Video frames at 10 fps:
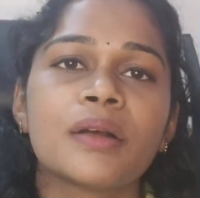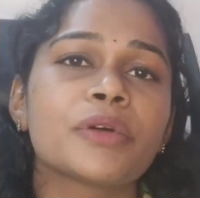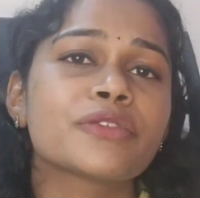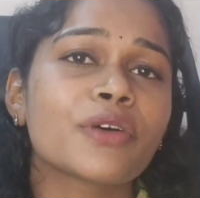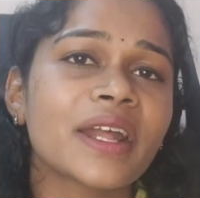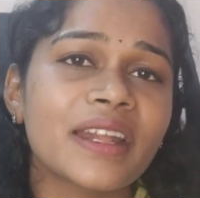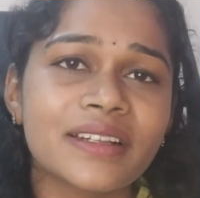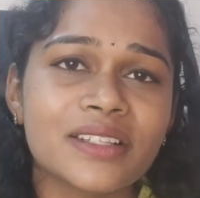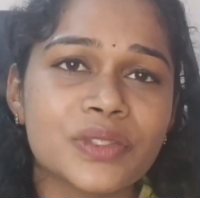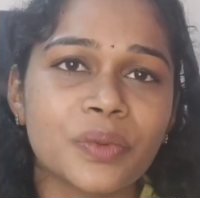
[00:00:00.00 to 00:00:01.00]
Before I
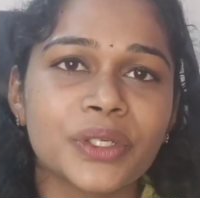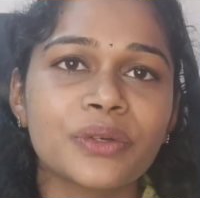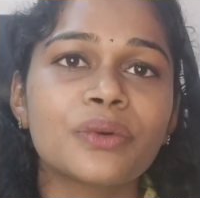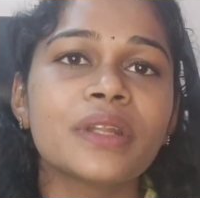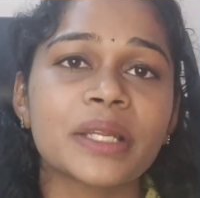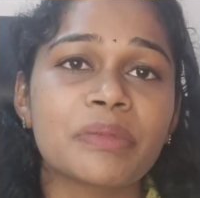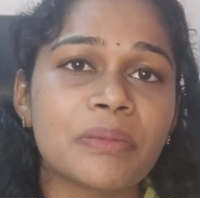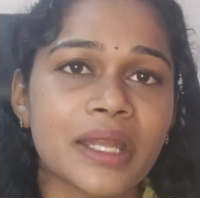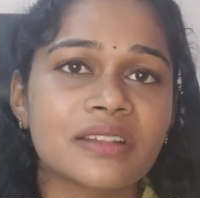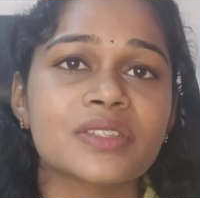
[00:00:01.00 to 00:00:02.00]
end this video, let me
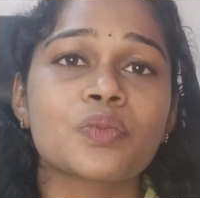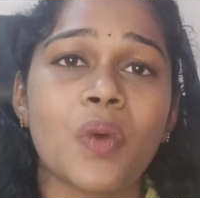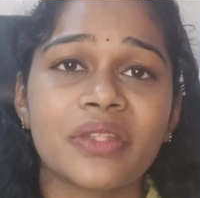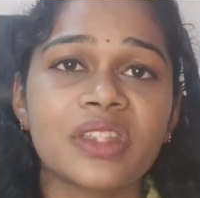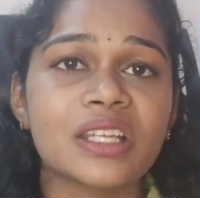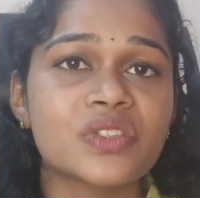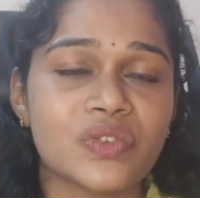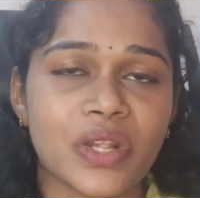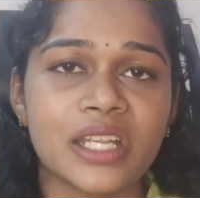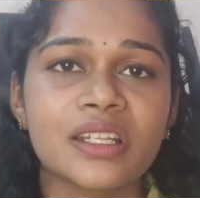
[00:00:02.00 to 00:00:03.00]
make this one thing
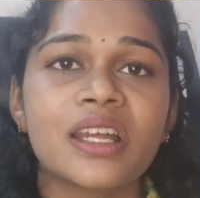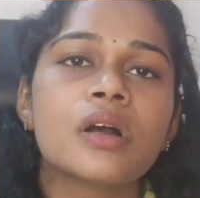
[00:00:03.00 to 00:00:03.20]
straight.